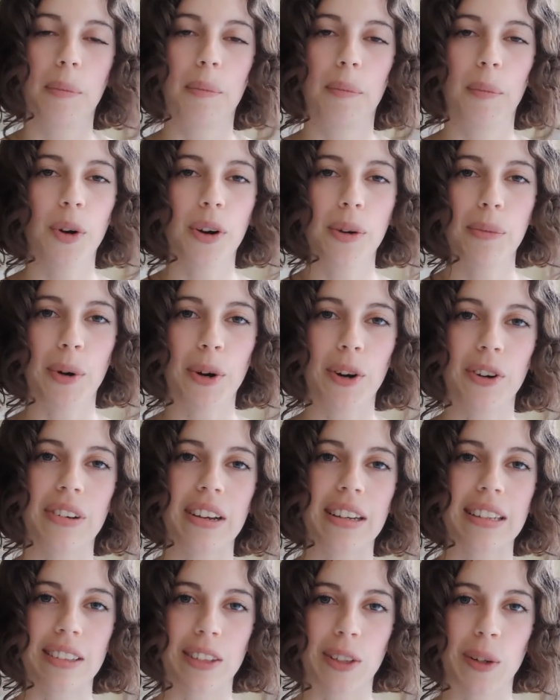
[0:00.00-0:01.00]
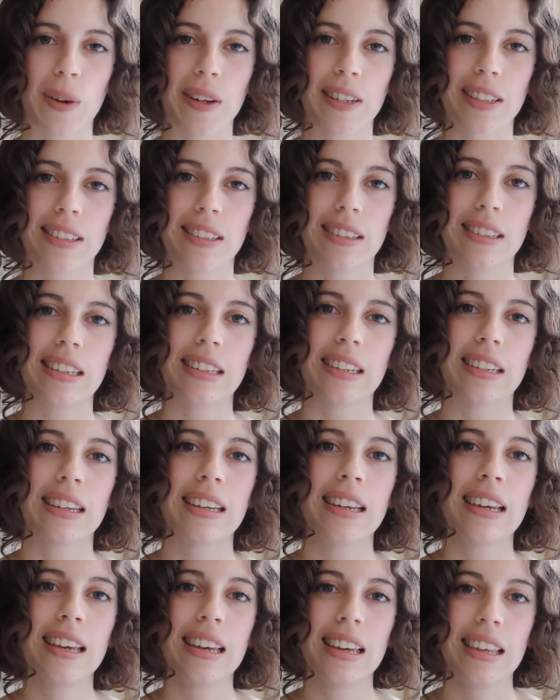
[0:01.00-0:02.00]
more and more of us are questioning
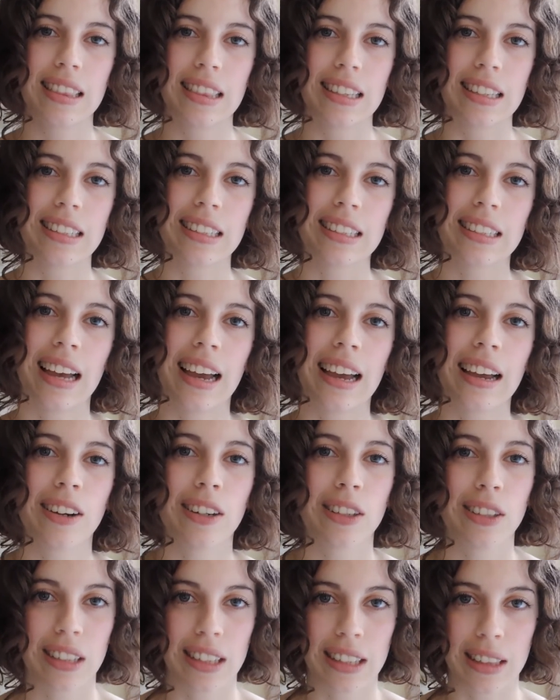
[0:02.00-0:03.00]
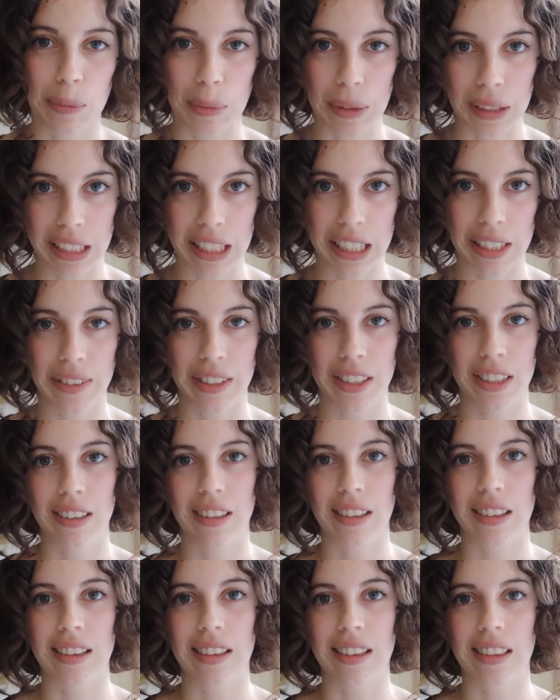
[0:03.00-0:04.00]
the desires and the beliefs
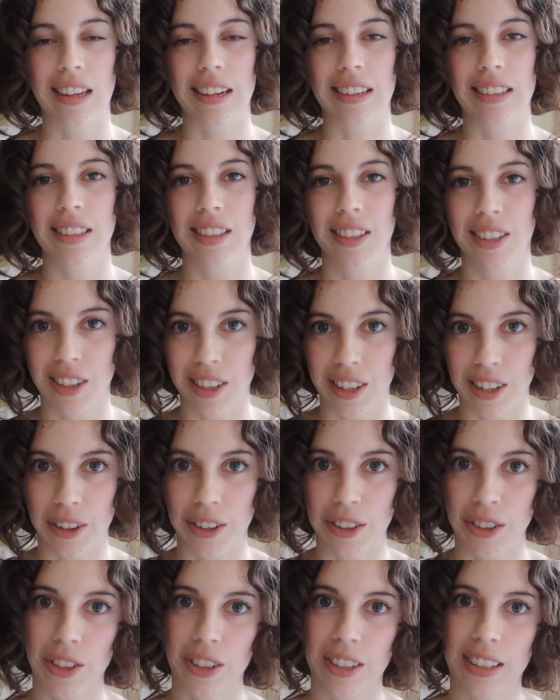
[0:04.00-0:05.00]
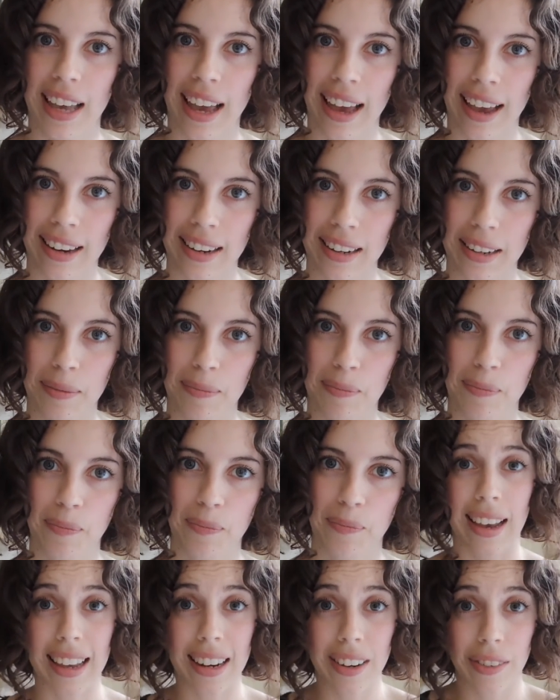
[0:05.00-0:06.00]
that exist in our society.
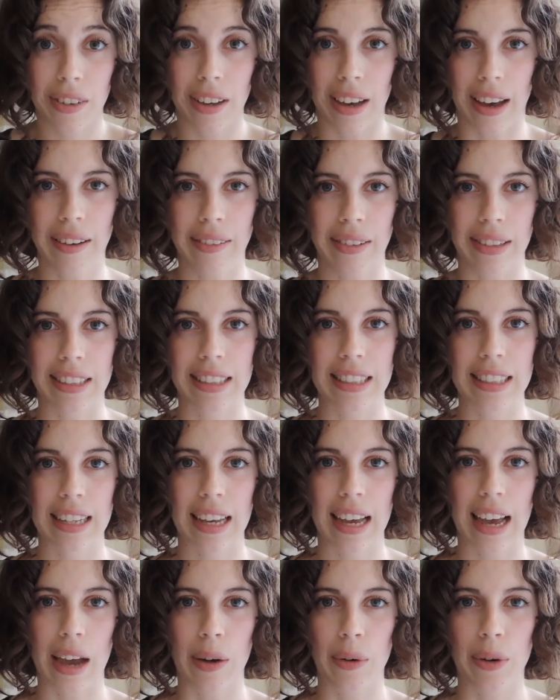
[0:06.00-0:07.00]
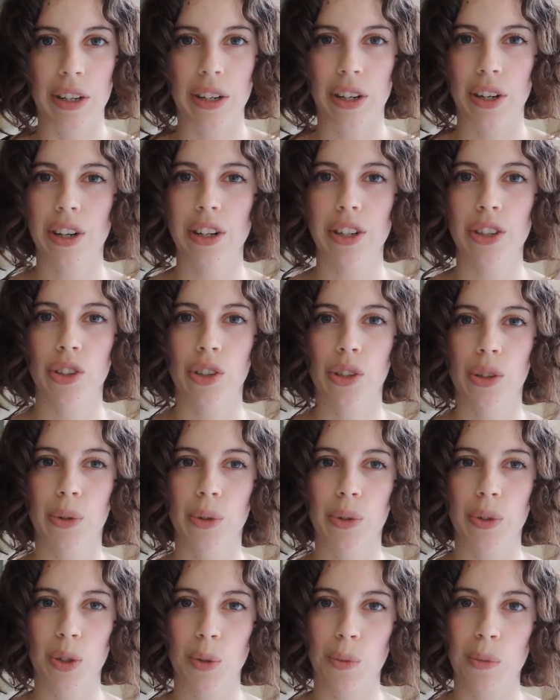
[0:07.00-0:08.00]
And if you haven't, I would encourage
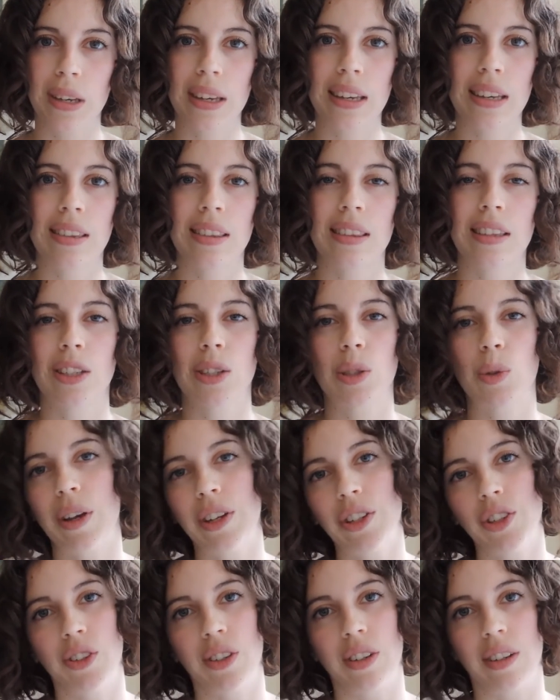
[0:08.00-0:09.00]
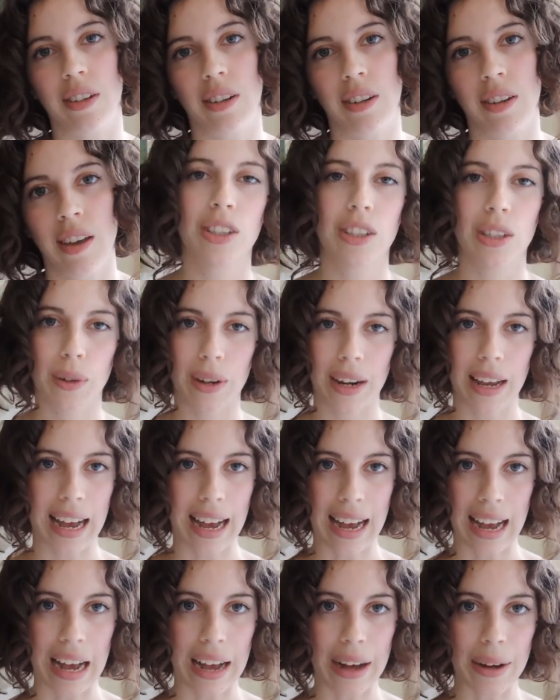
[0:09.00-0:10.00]
you to begin this questioning. Do you want a
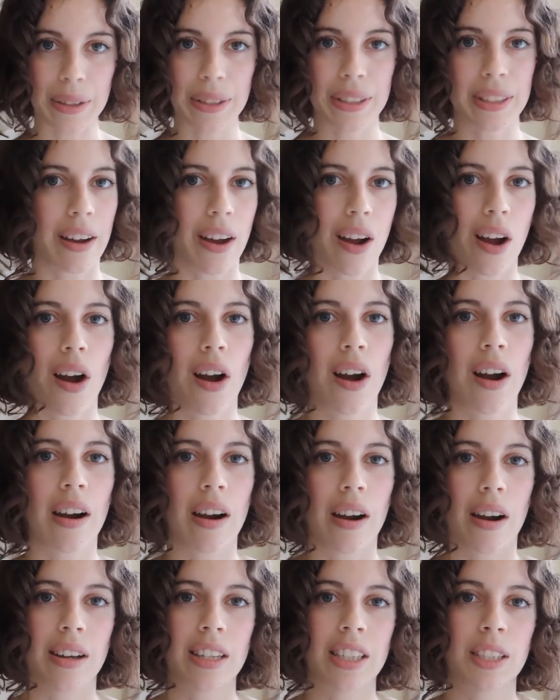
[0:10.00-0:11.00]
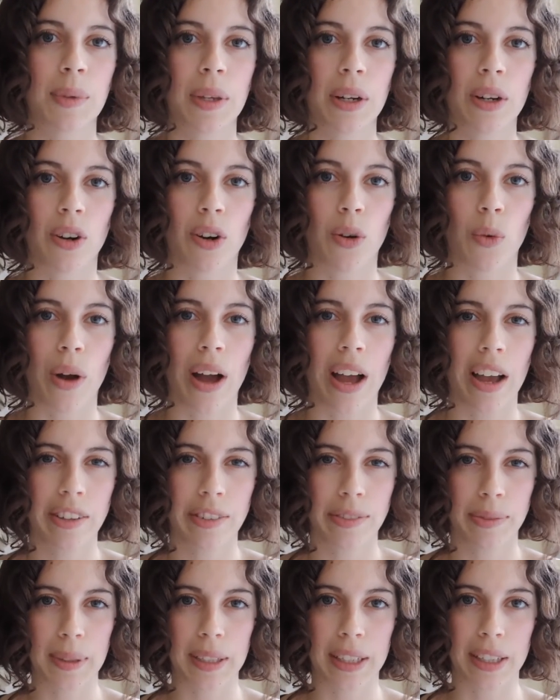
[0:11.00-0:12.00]
house, a car, a husband, or a
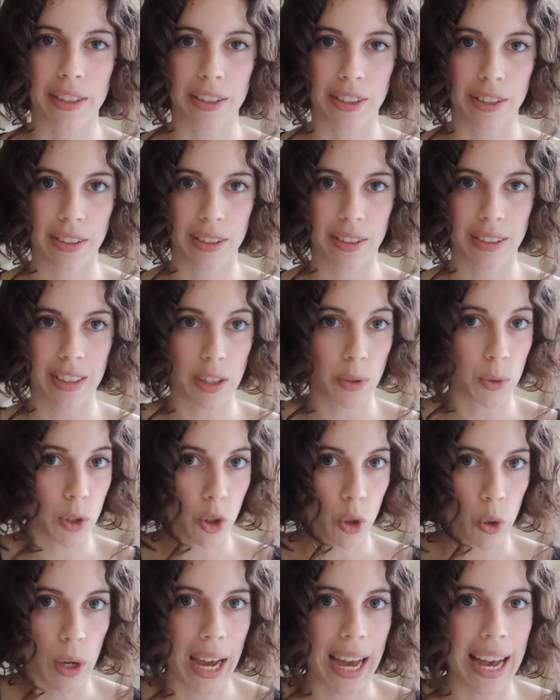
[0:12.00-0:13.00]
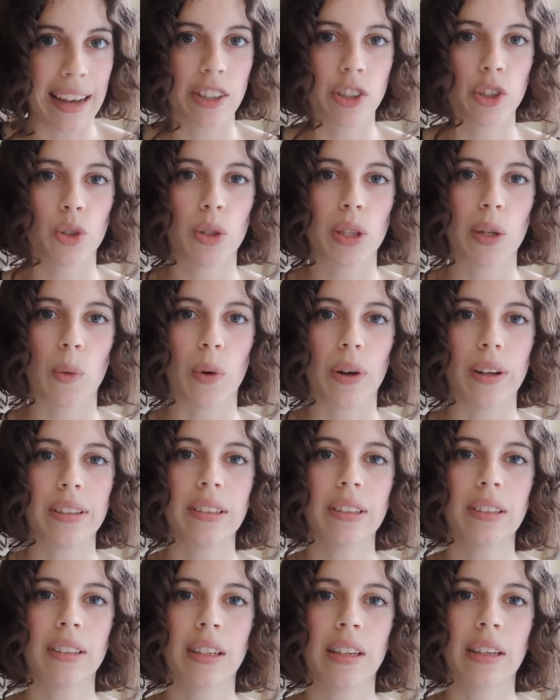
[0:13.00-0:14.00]
wife because that's what you actually
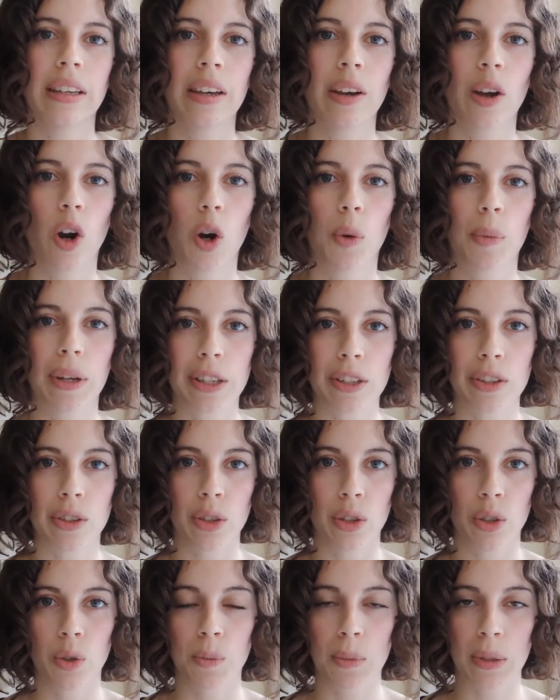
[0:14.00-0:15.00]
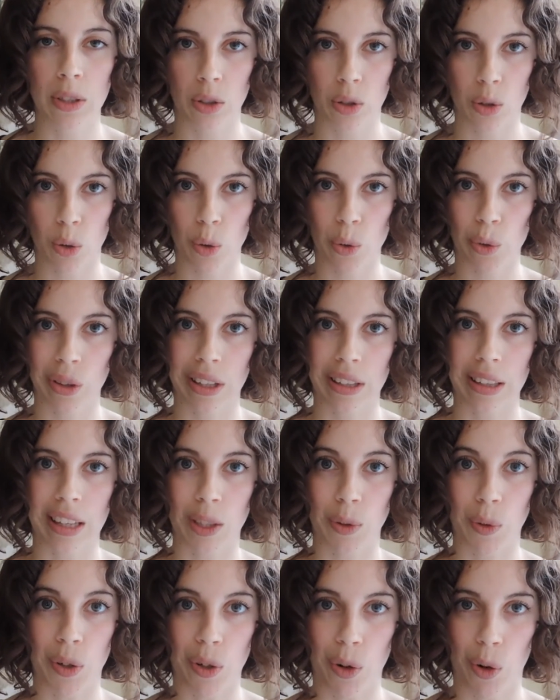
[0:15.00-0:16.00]
want? Or because you've been told that
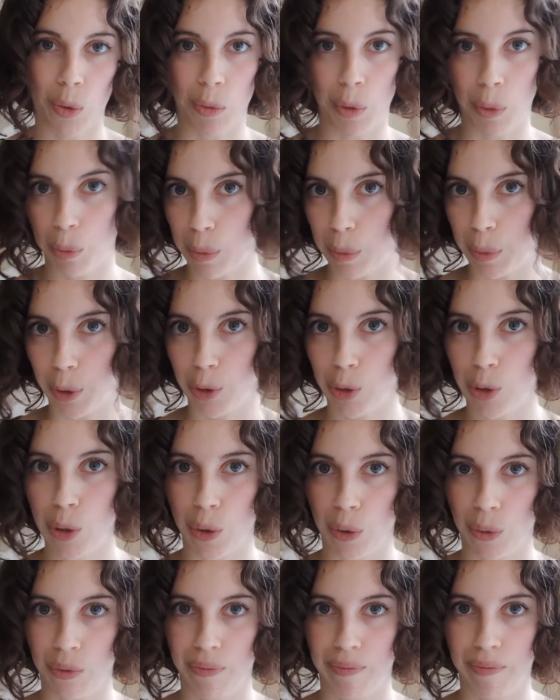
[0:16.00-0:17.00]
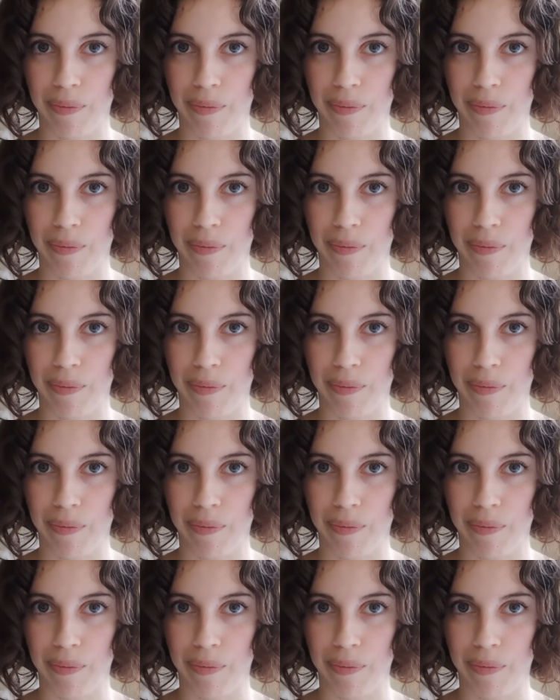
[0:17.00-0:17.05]
that's what normal people do?